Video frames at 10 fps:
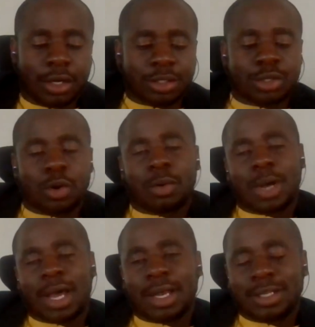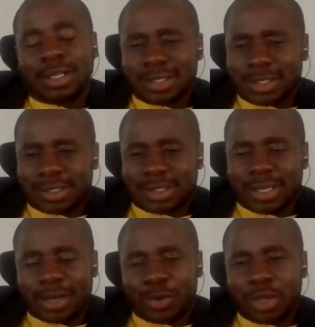So I'll just
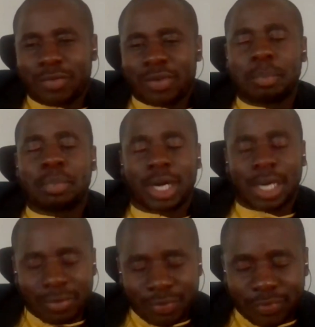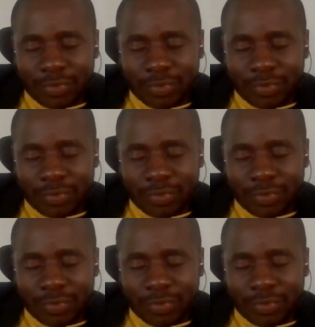like to give a brief